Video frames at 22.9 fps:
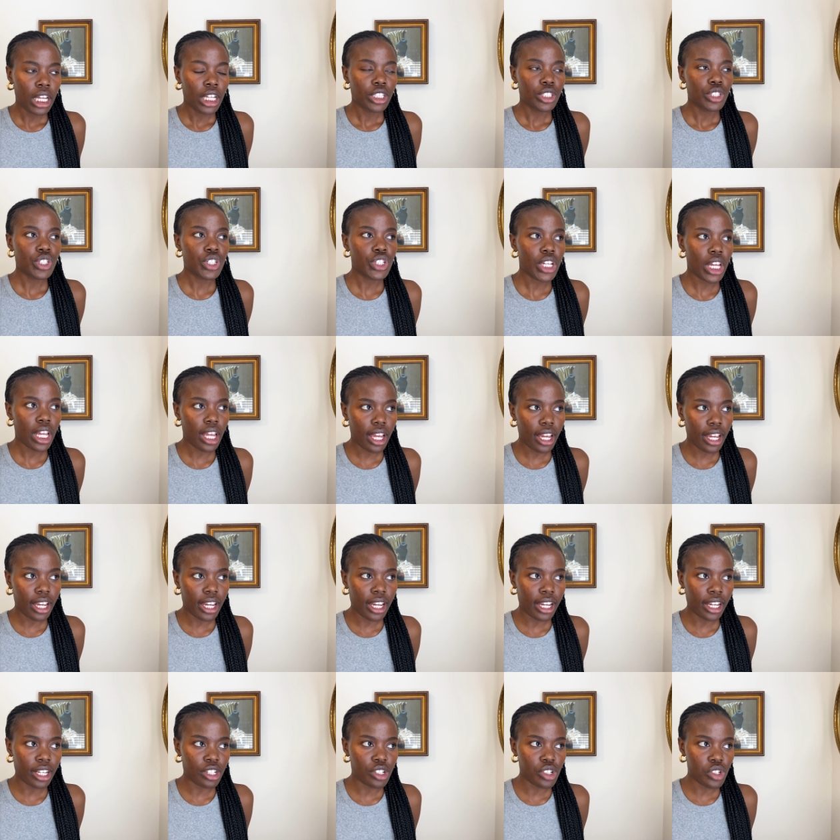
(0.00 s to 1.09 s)

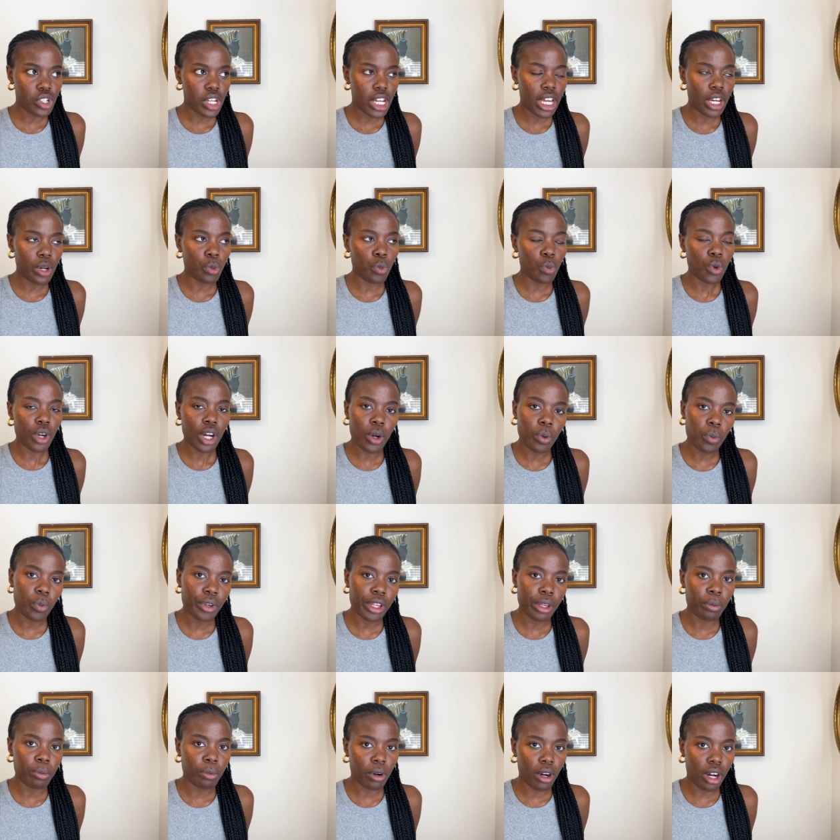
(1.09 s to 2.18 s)
change in what
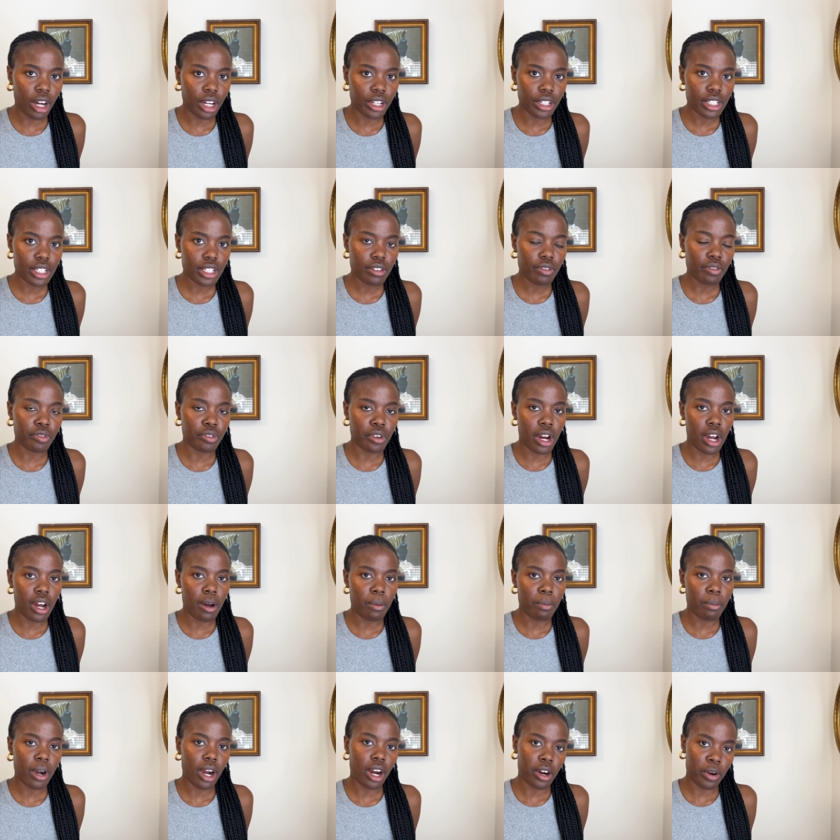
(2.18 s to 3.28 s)
we want
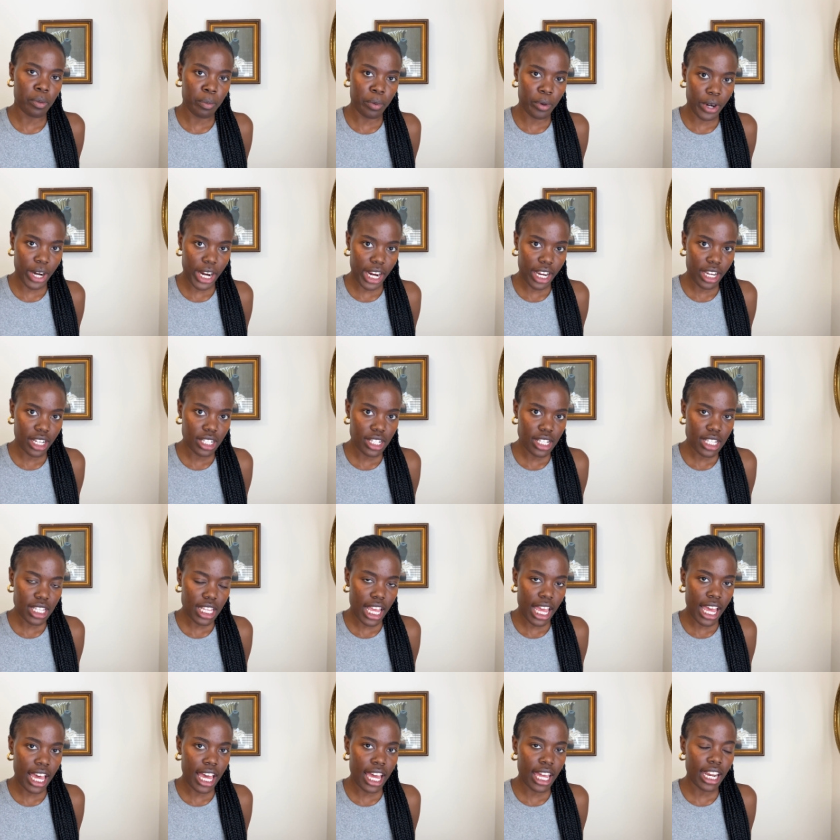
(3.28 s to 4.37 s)
from our brands.
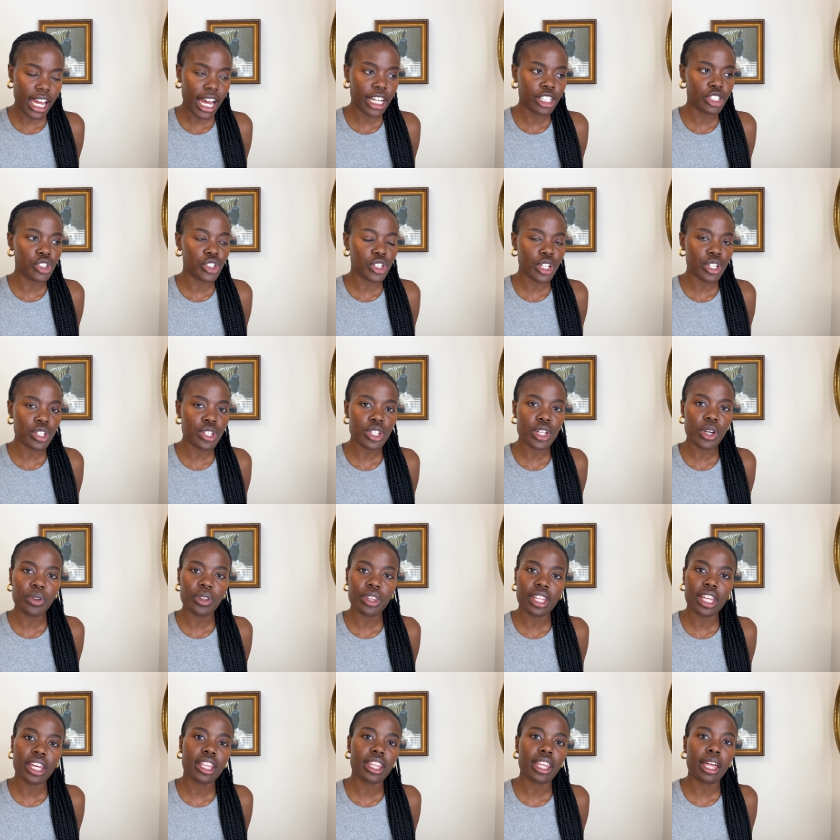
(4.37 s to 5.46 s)
And I just don't
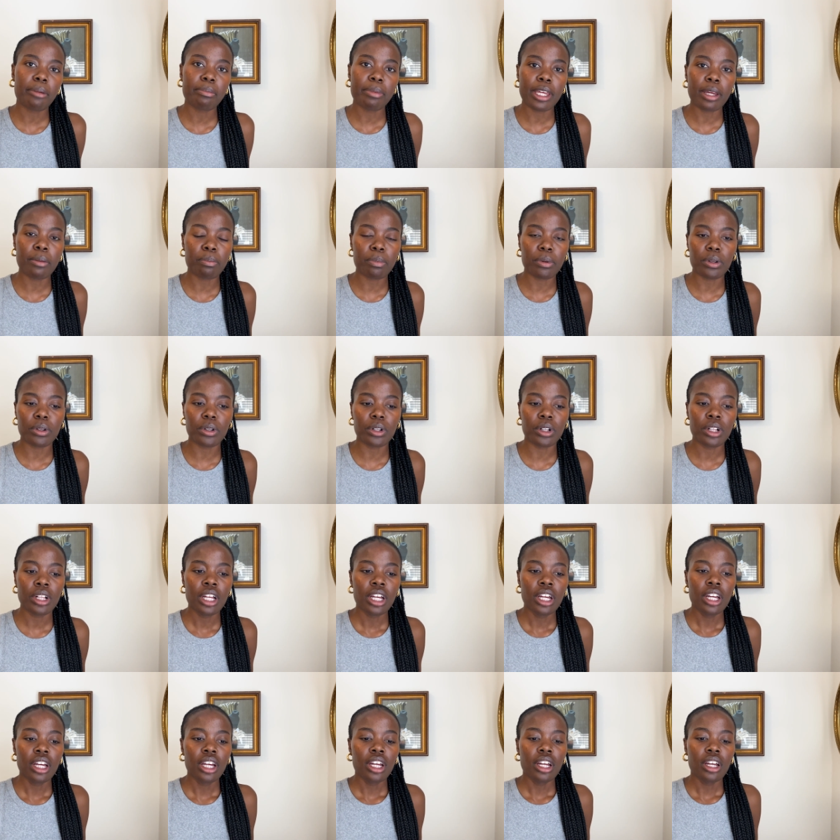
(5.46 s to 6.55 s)
think that people
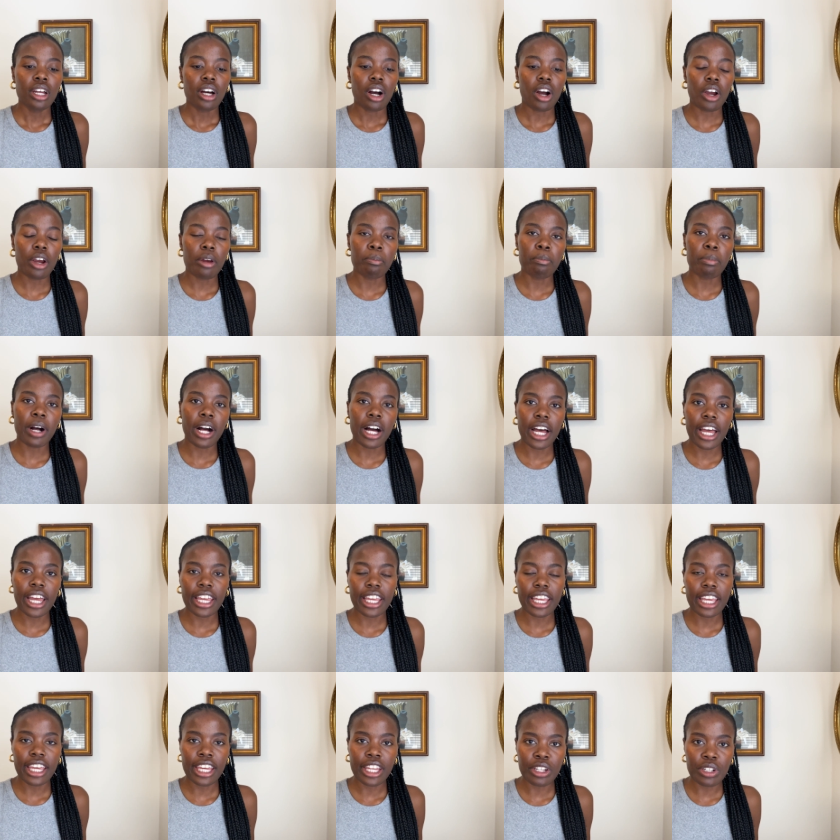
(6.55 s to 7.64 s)
are
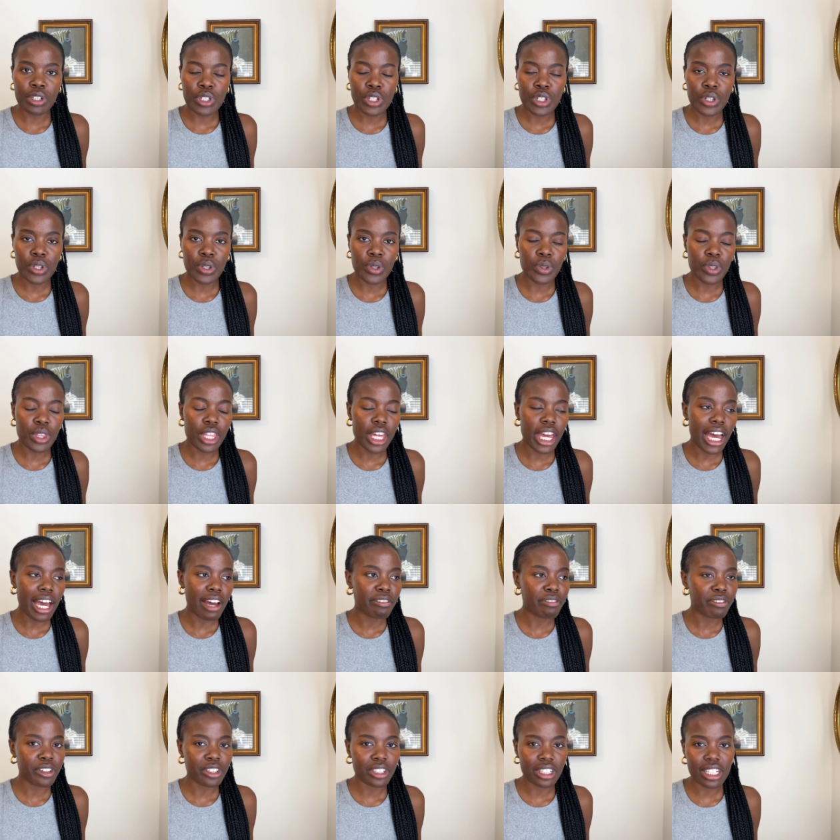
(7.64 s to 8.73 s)
buying into the
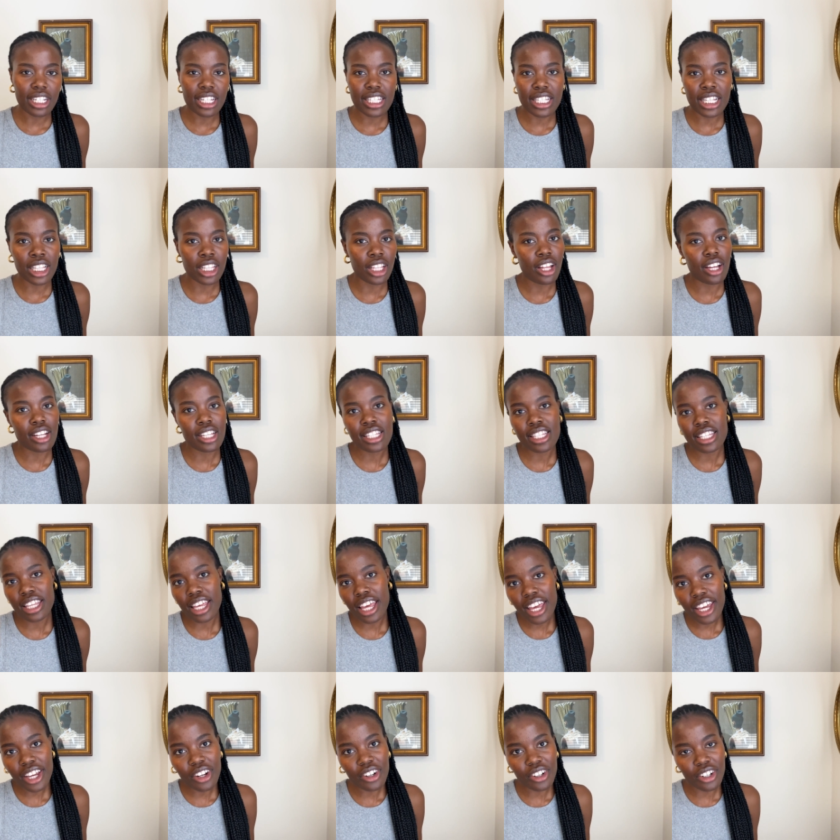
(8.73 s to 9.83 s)
effortless
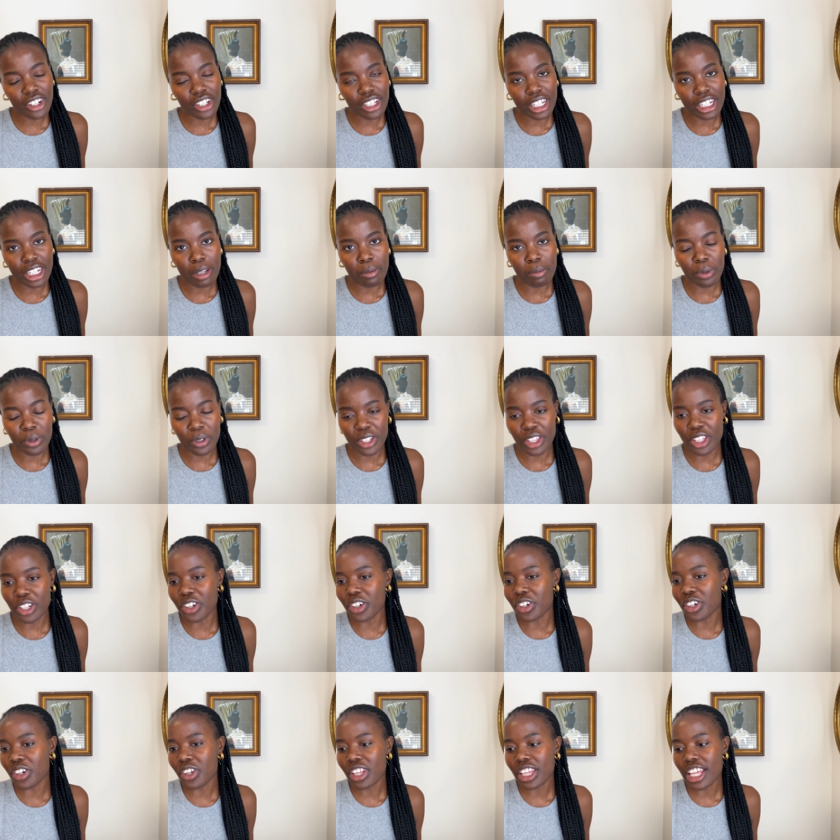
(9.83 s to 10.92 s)
Glossier girl anymore, the
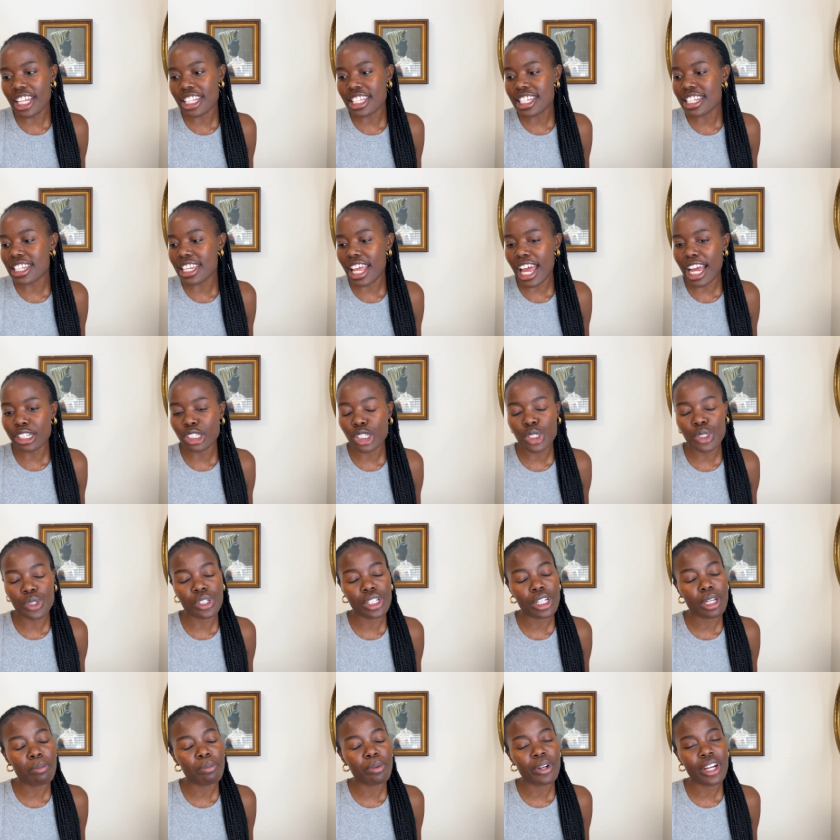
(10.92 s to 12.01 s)
girl that's
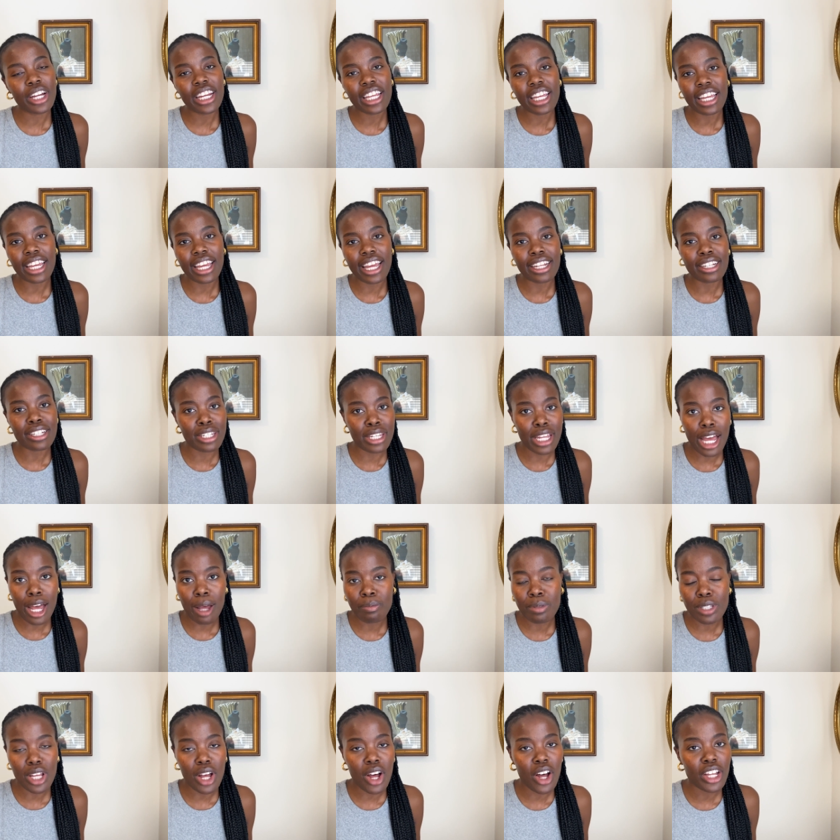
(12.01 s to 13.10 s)
naturally pretty and
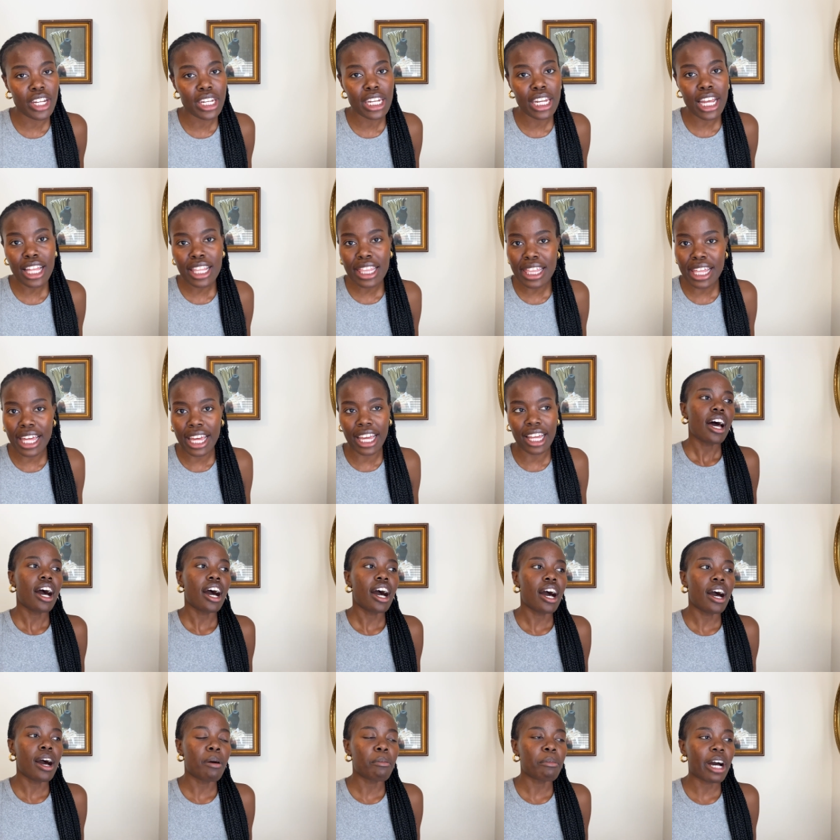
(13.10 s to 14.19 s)
dabs on nothing.
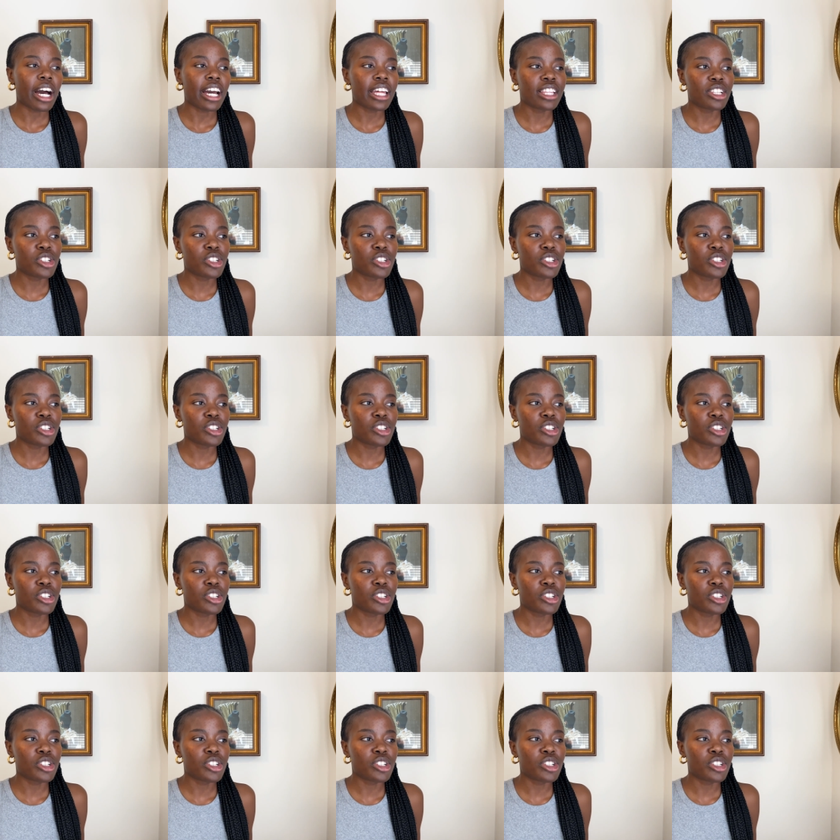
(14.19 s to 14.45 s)
Um, I